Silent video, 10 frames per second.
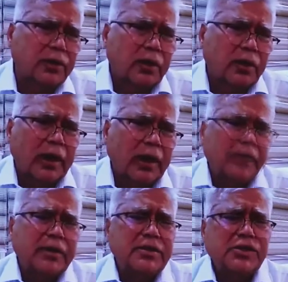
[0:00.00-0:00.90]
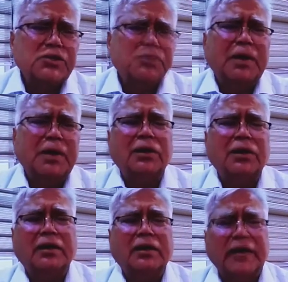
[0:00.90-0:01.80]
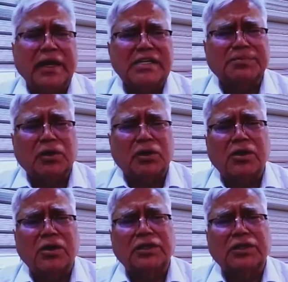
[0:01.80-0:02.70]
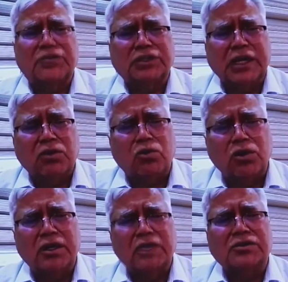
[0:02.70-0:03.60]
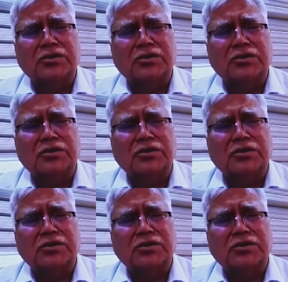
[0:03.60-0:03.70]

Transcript: And in this particular case, because the stakeholders